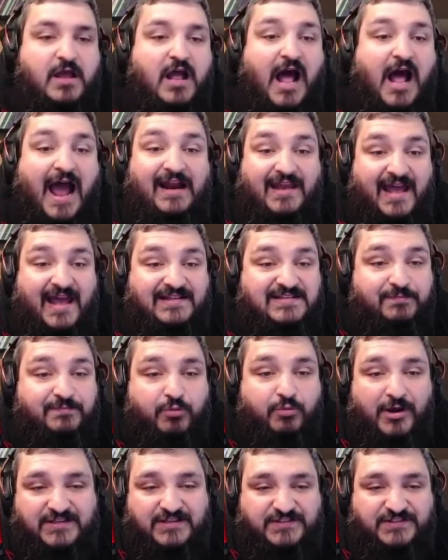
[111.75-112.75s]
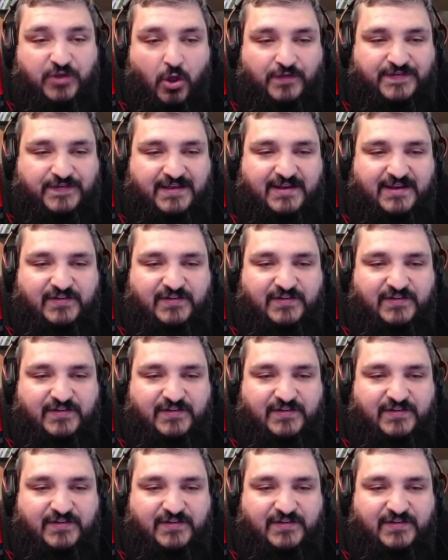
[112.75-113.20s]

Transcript: I'd like to bring salt in as